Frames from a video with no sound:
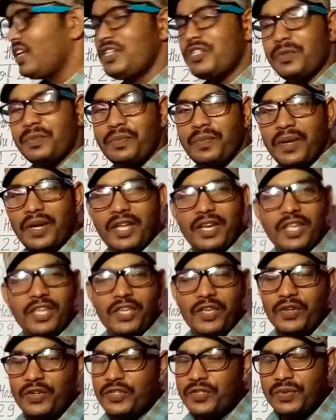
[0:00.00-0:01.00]
is very
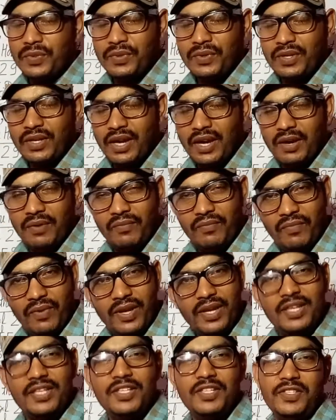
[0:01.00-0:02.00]
useful and
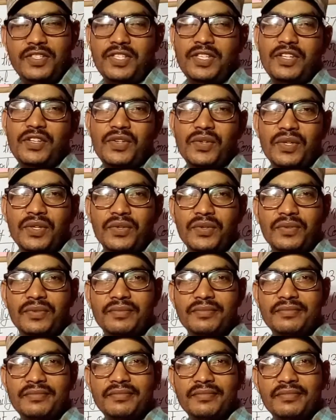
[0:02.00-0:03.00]
very easy to you.
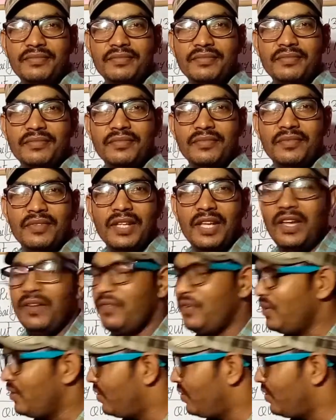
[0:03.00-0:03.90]
If you